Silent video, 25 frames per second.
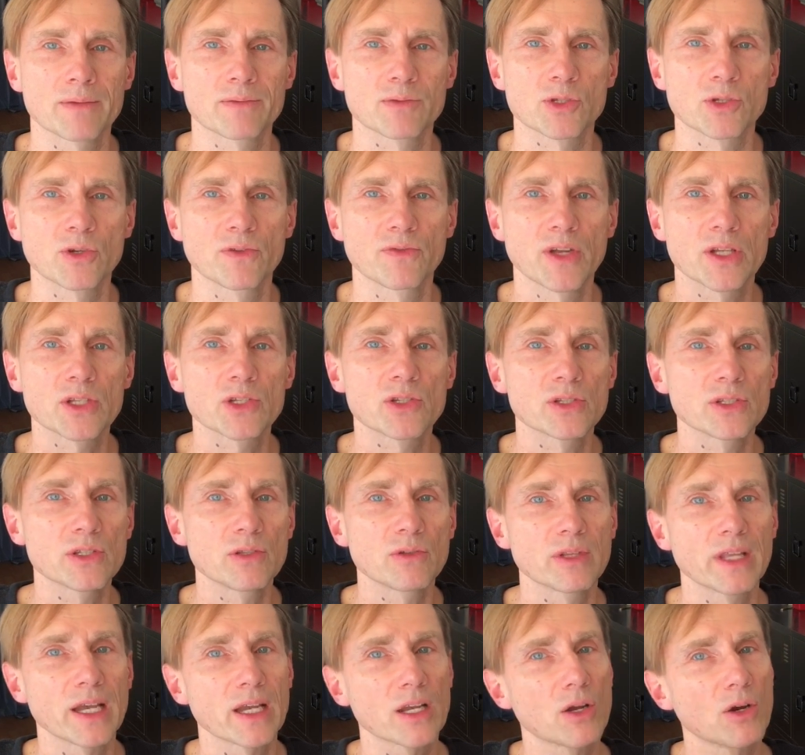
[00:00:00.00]
so eventually
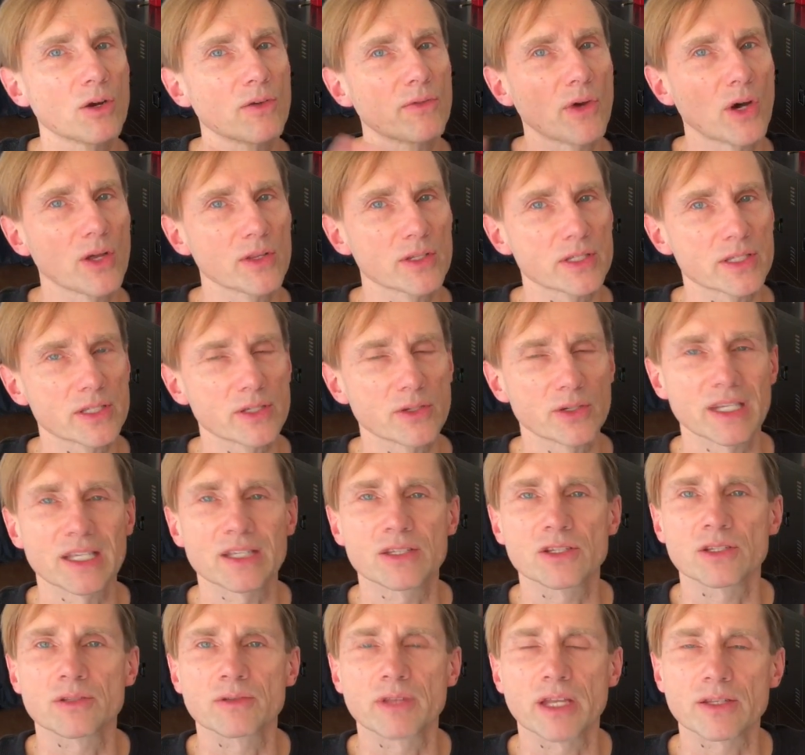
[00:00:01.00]
you let go of all this theory. It's
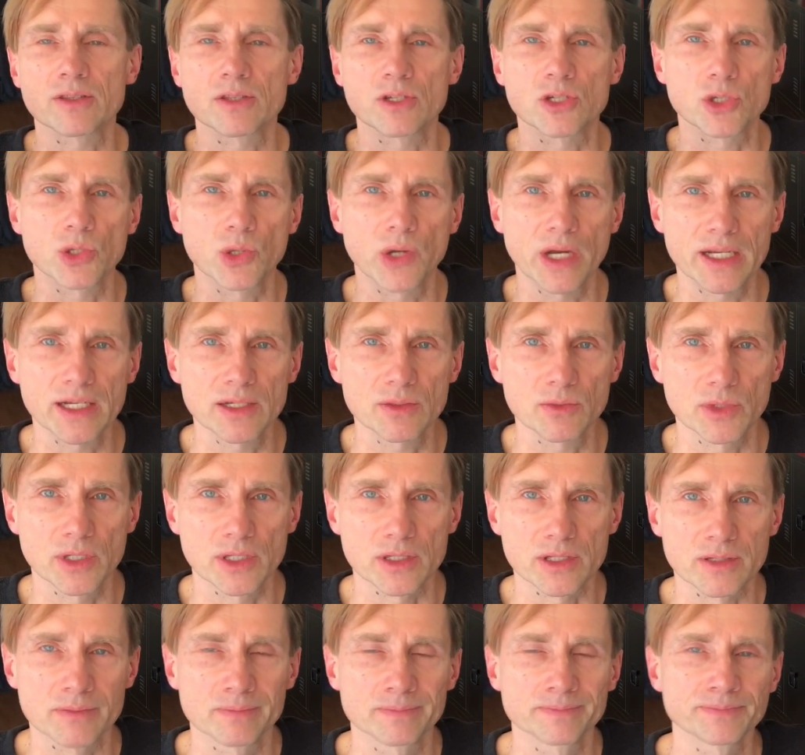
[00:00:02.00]
just like the training
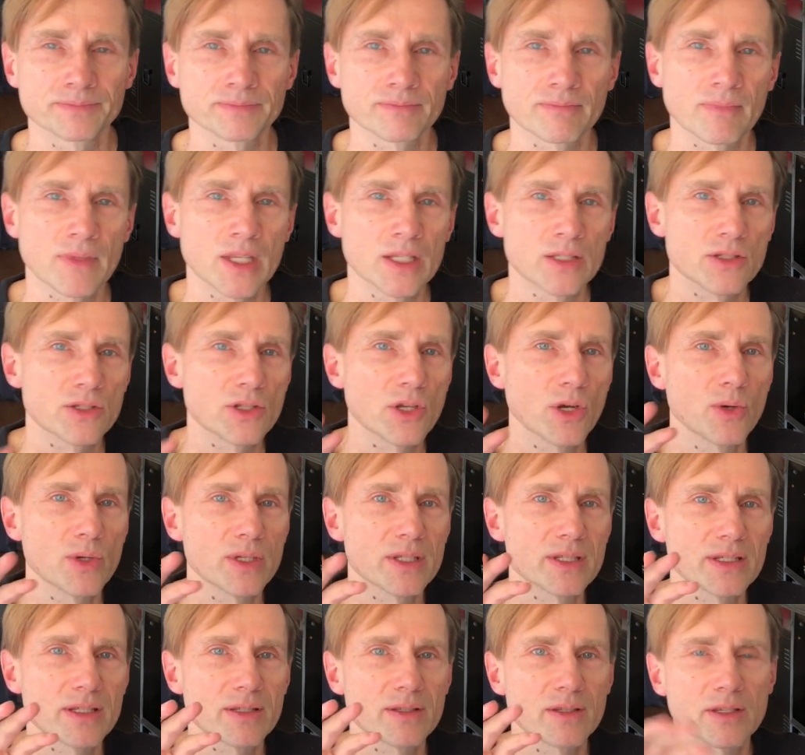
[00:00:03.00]
wheels. So
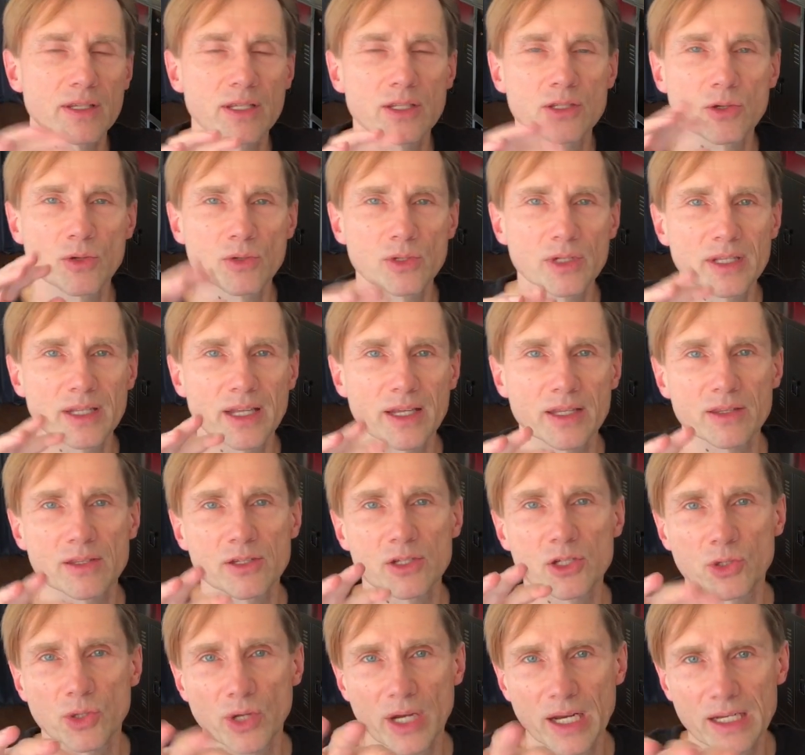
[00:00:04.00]
it's only like the
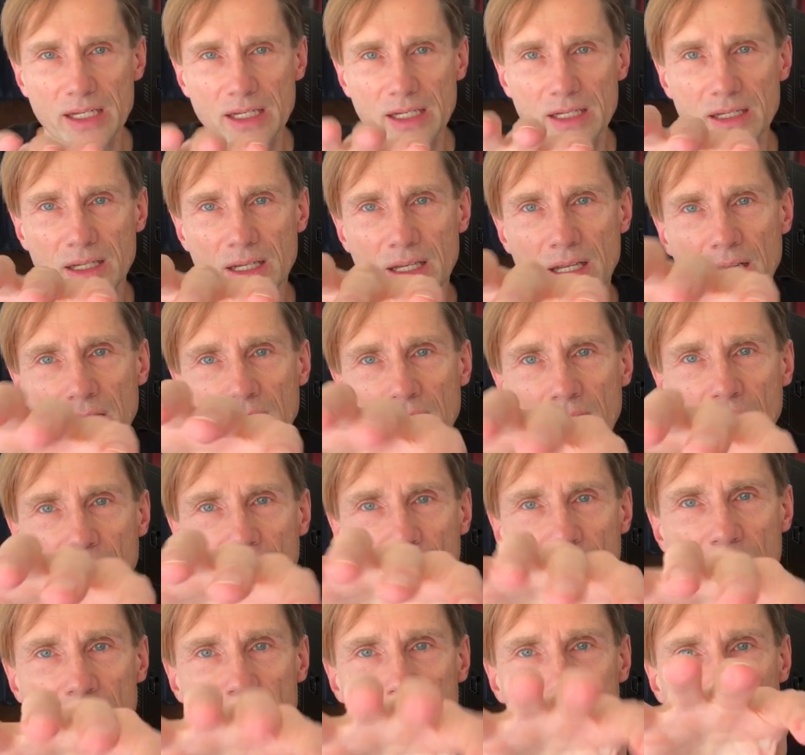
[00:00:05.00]
training.
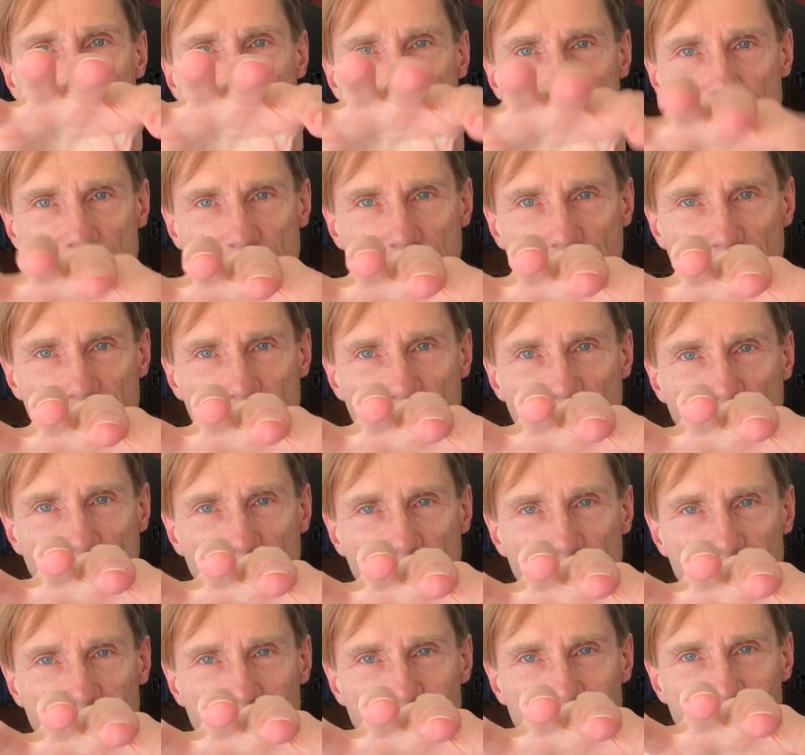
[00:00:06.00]
You push down a
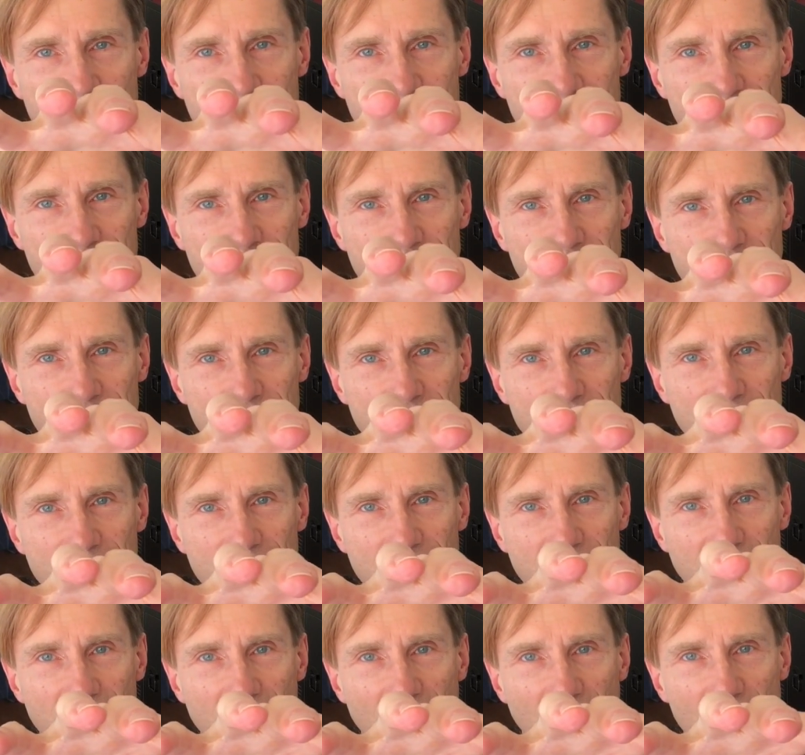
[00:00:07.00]
note
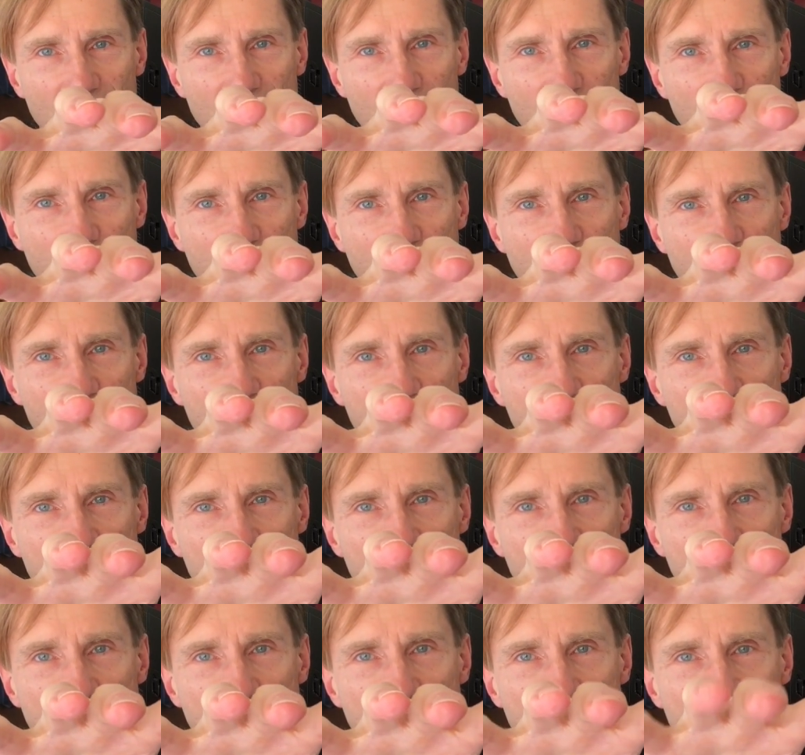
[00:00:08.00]
and then you finish with the
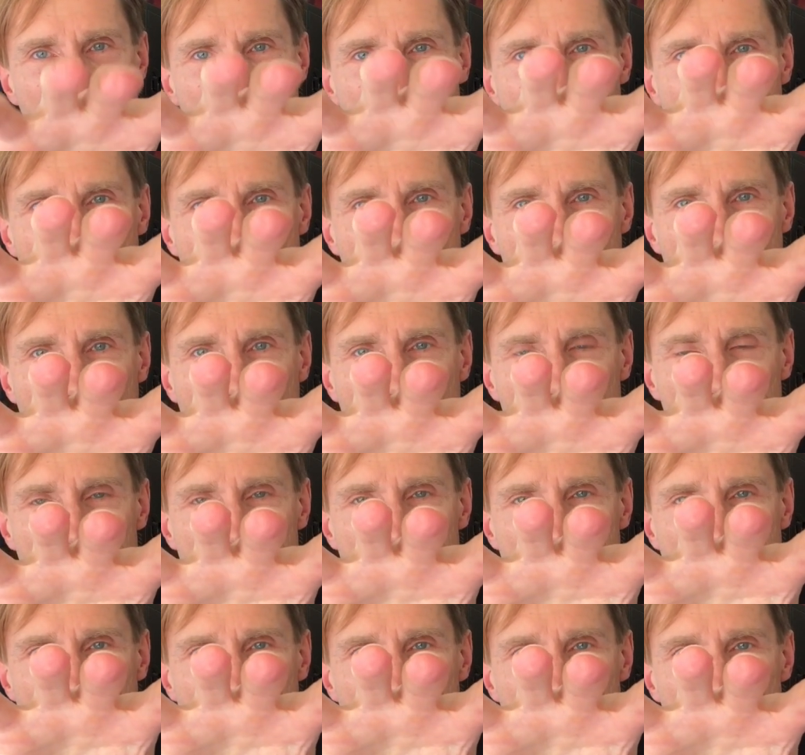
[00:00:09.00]
circle. So
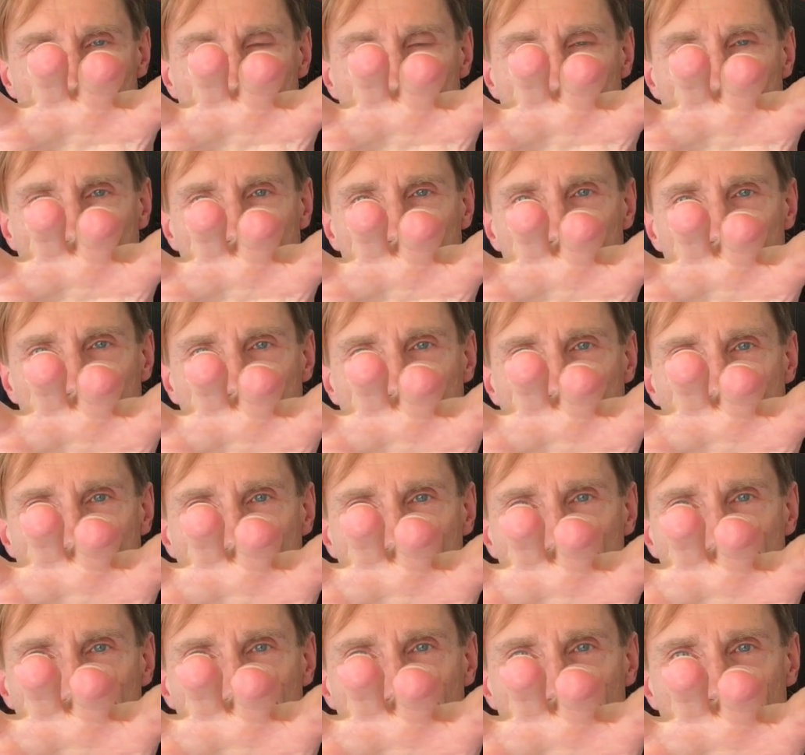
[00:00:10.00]
let's say at 12
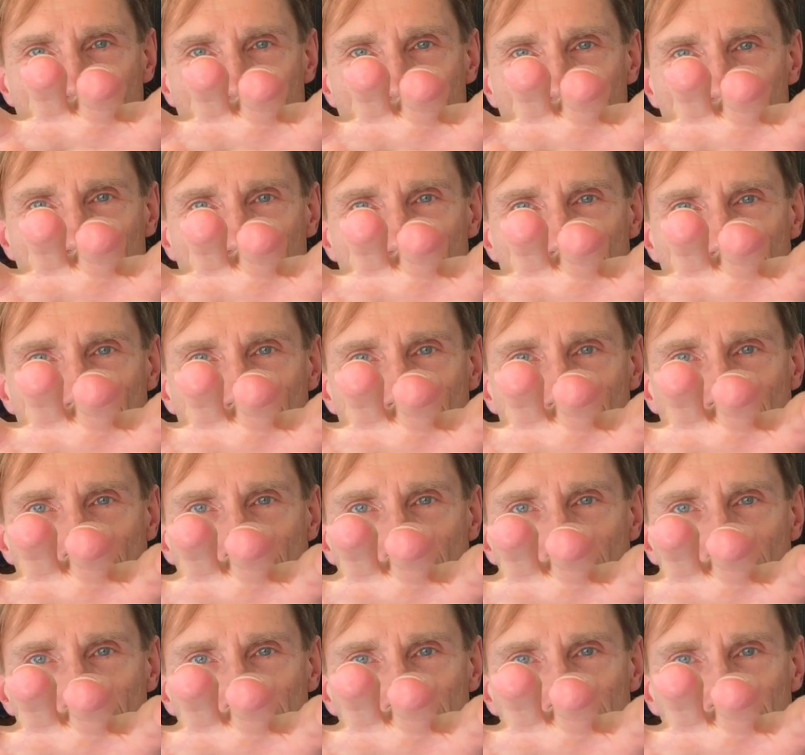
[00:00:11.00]
o'clock, you're in the
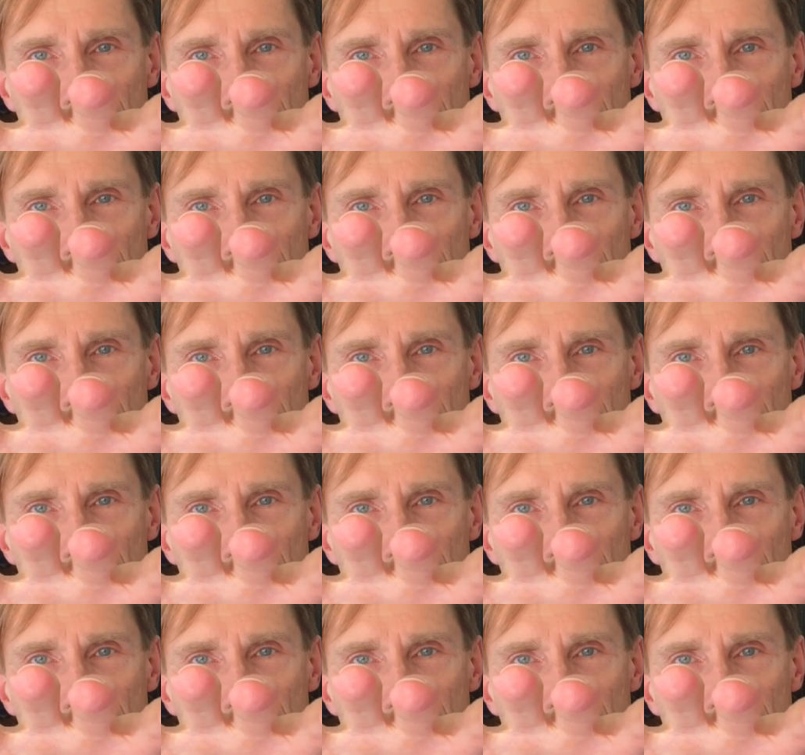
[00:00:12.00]
air,